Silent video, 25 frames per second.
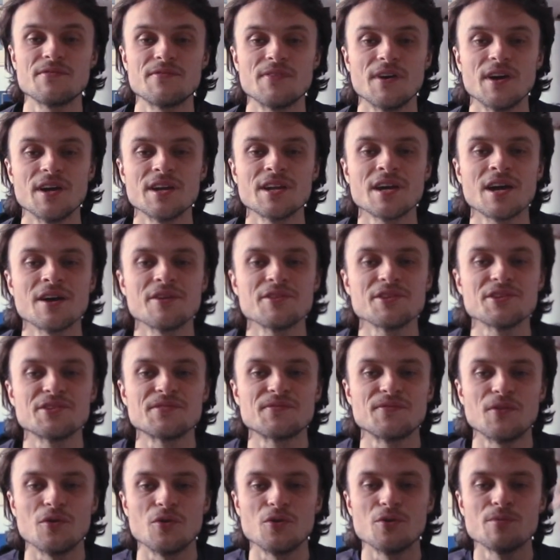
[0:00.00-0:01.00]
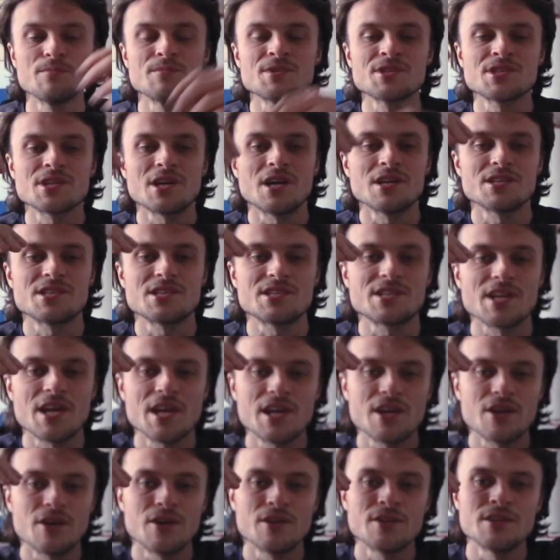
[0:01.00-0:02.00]
fun how these forms start to
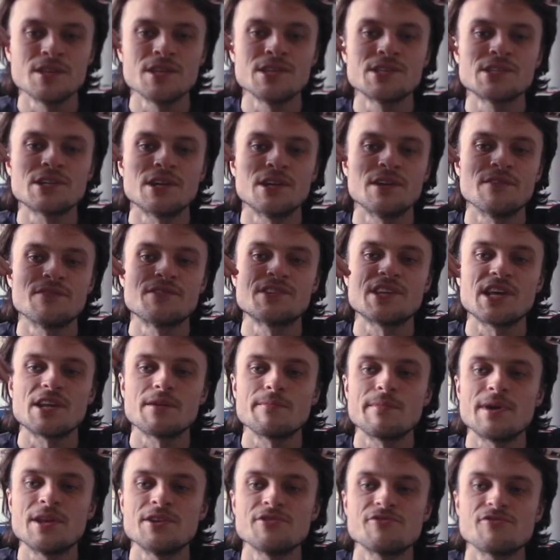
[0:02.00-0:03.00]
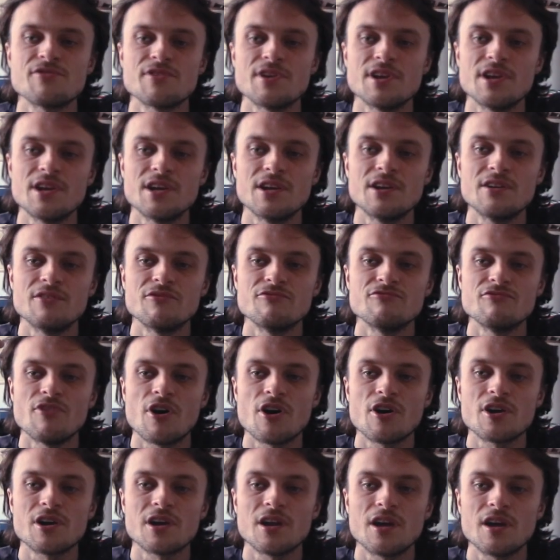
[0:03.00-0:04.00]
take on these kind of sedimentary
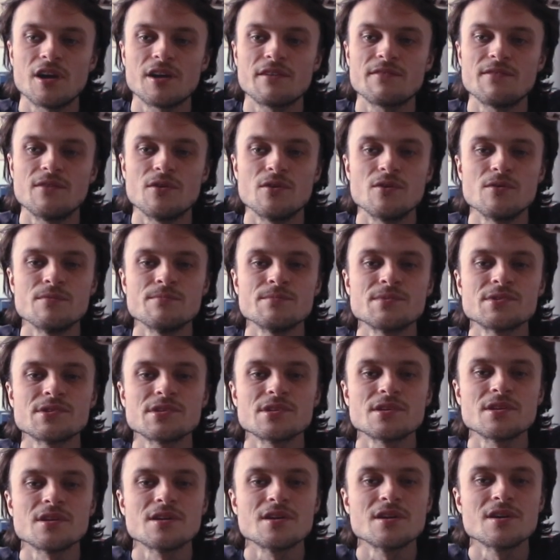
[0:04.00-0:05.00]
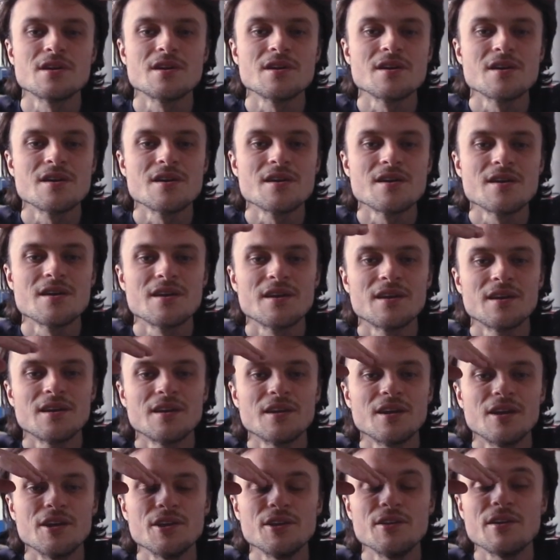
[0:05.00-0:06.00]
rock-like forms.
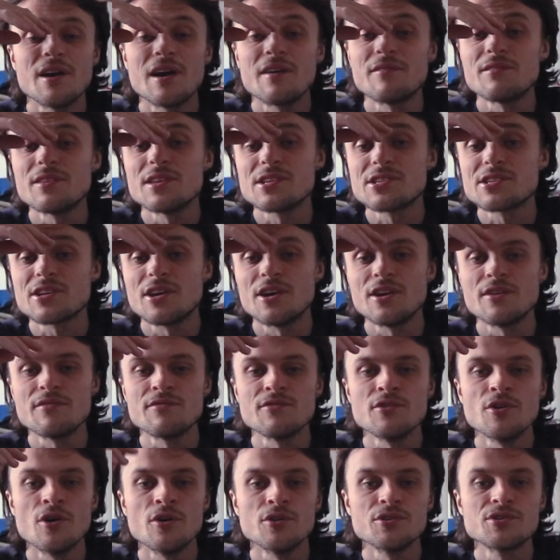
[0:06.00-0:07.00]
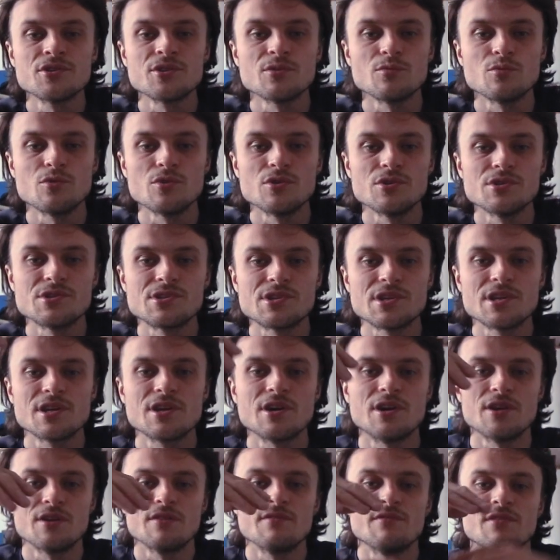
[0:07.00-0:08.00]
You have this kind of nod towards a
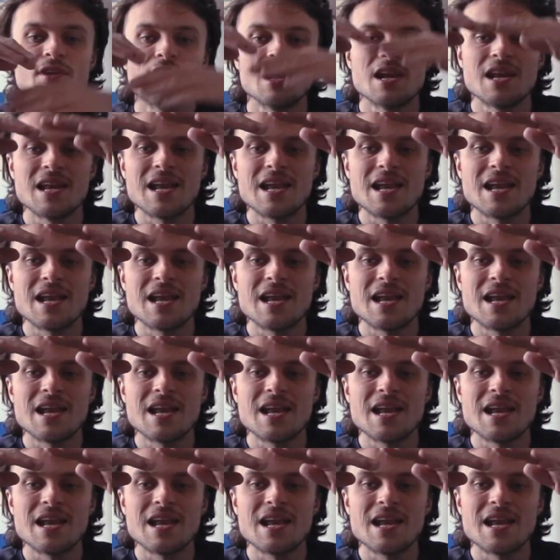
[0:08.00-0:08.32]
kind of like